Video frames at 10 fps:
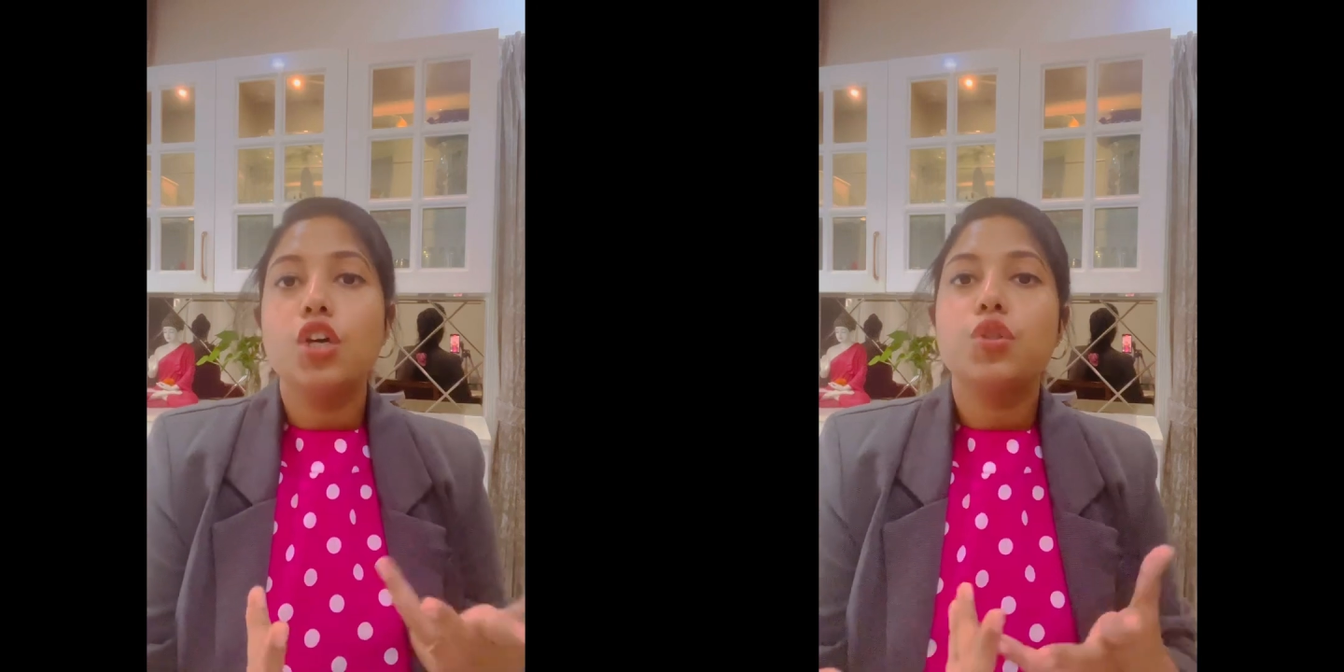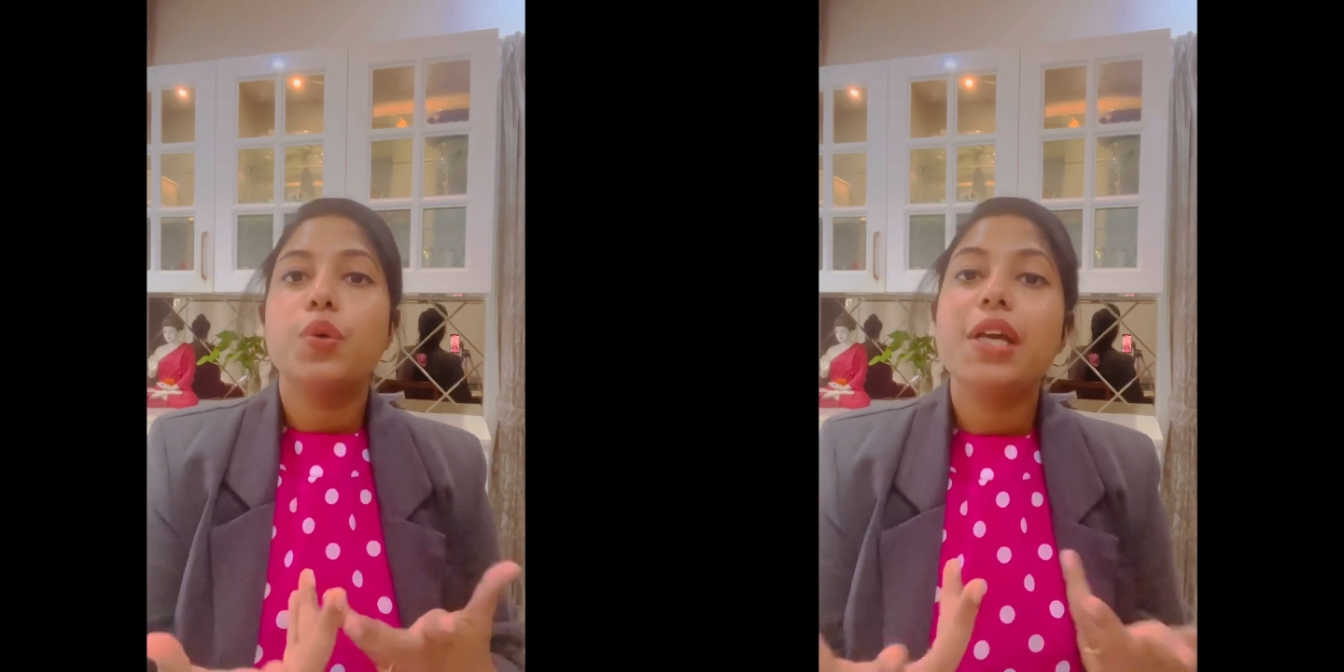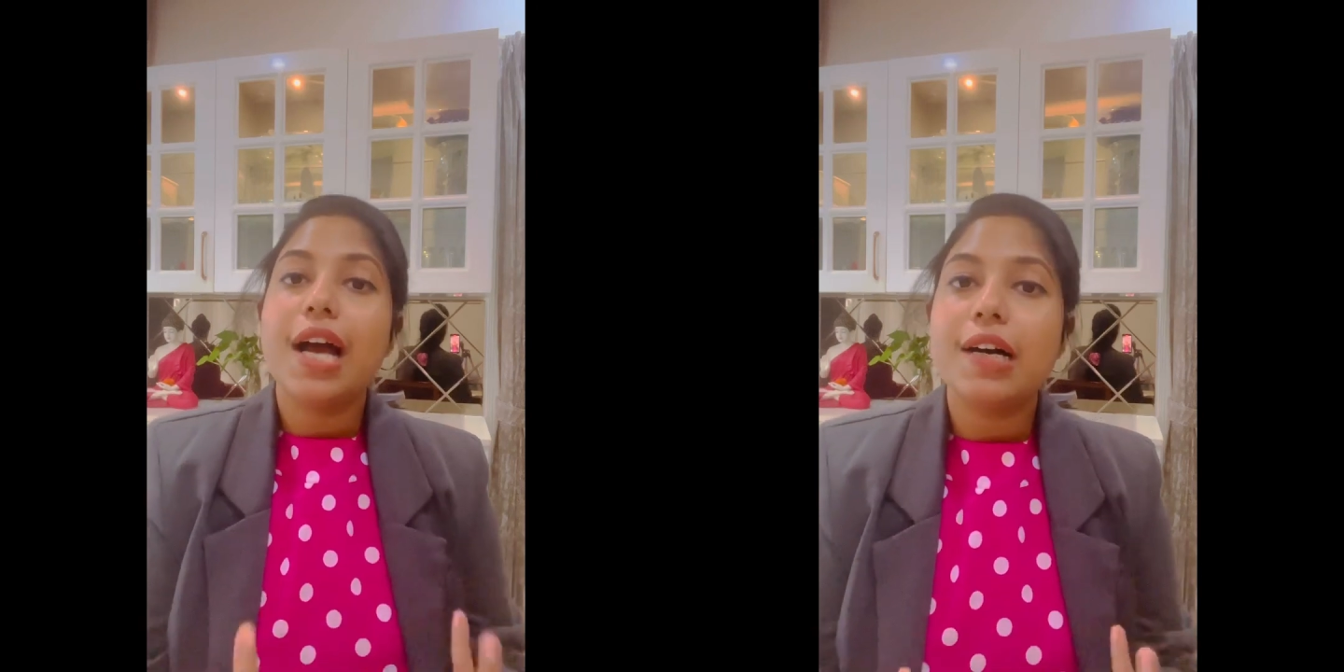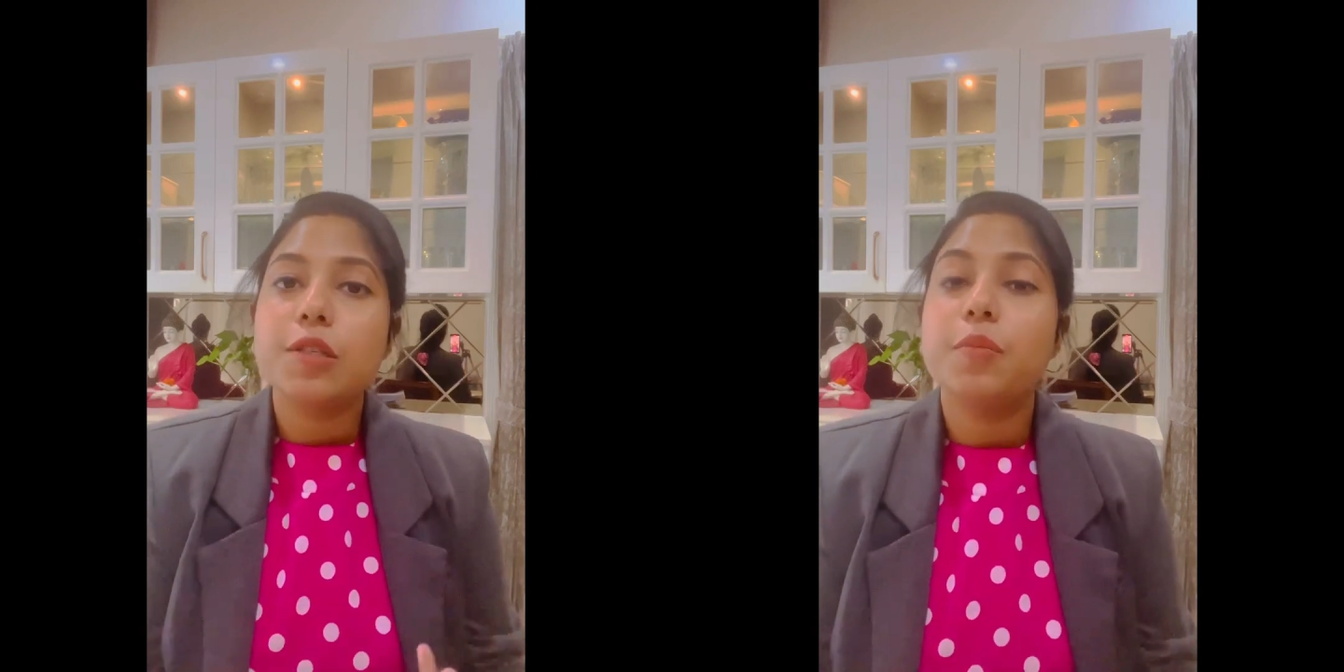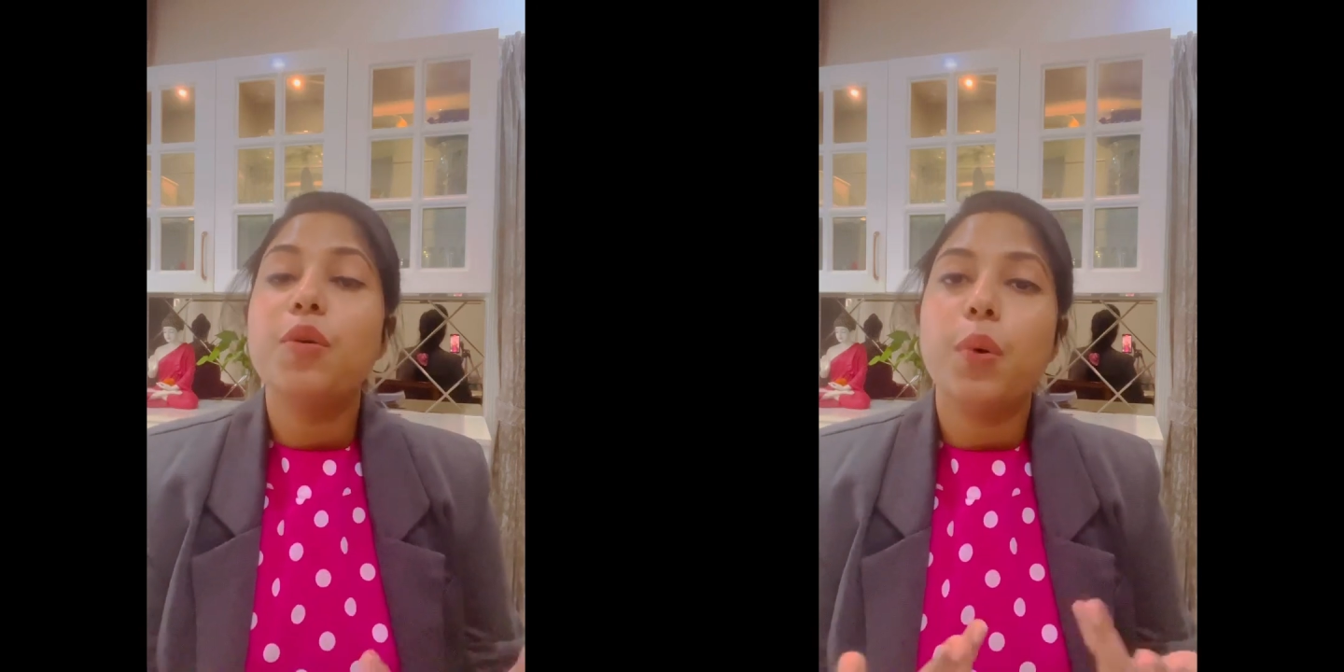So he
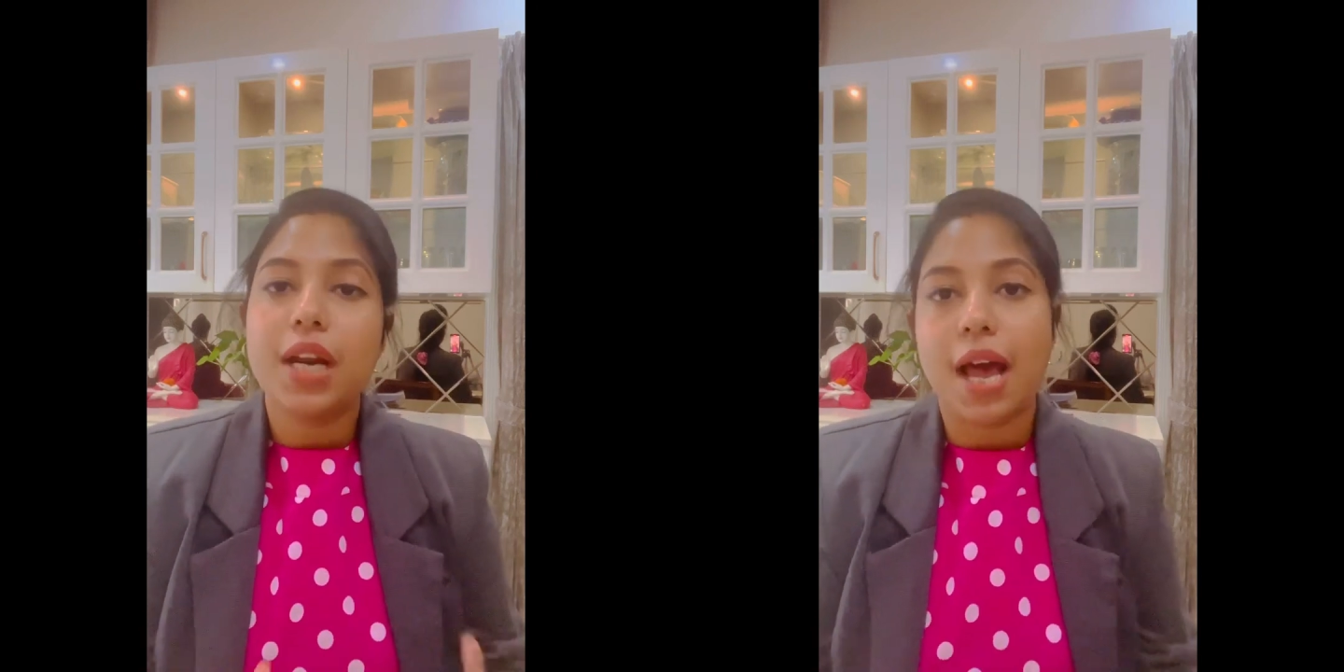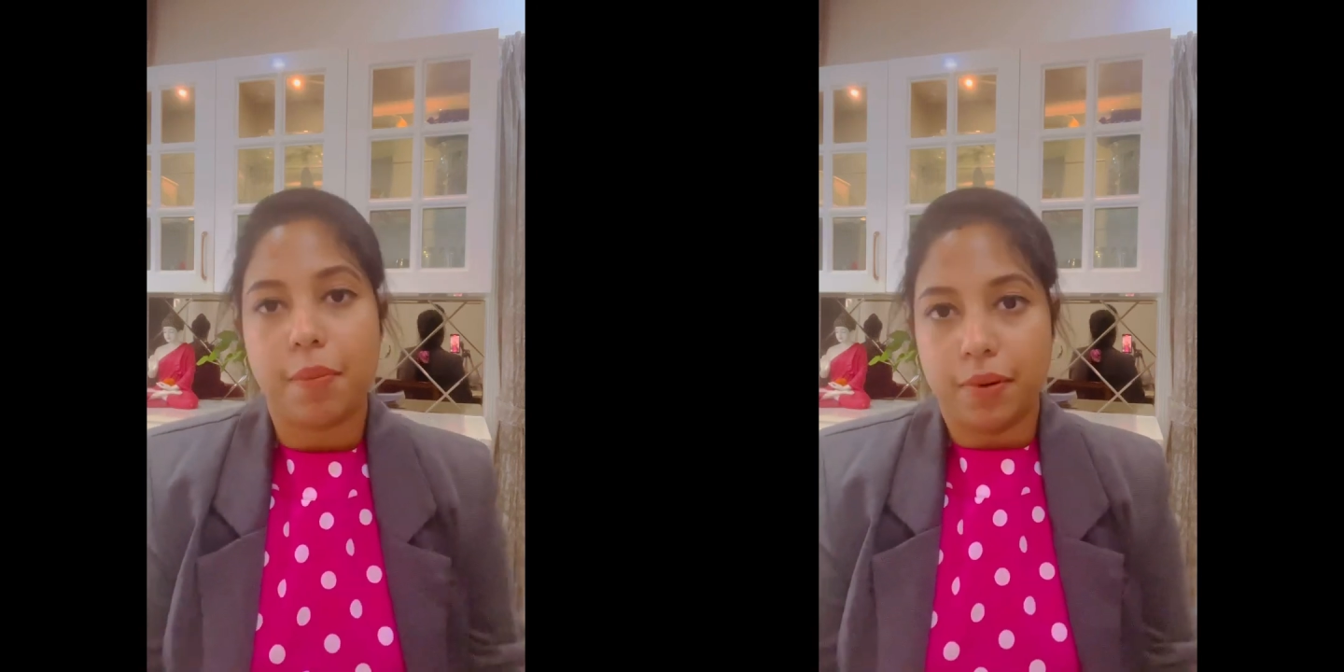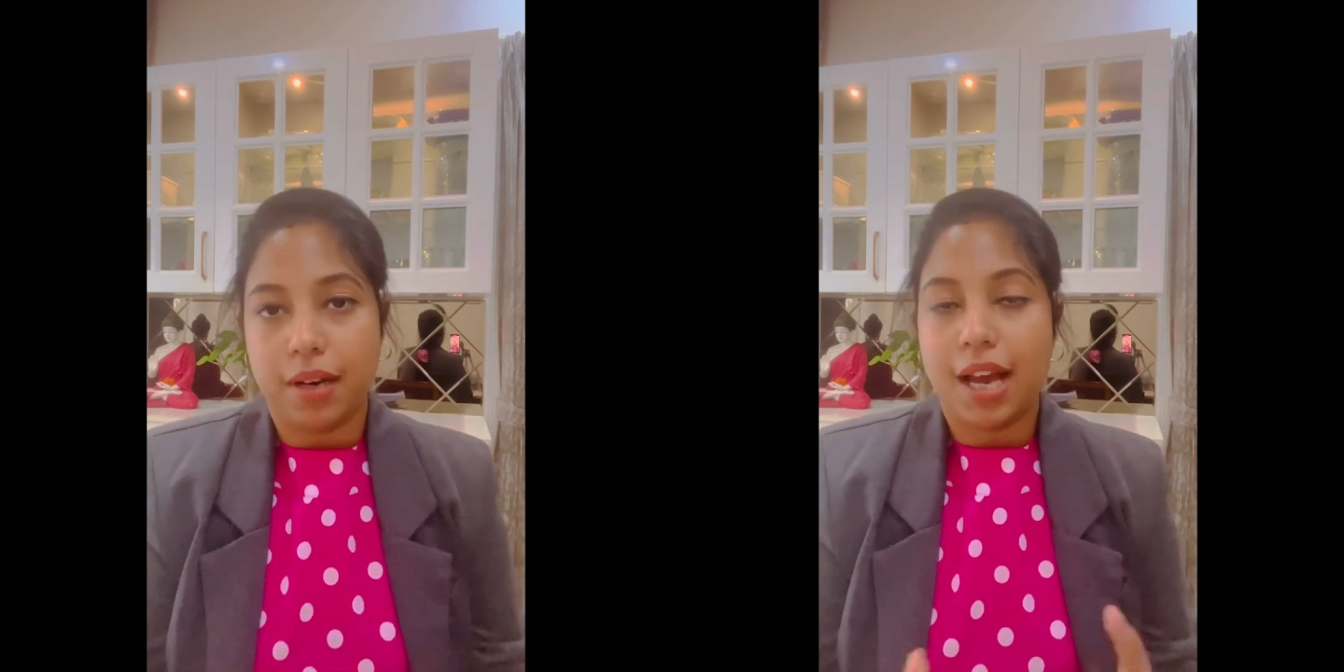asked me what happened.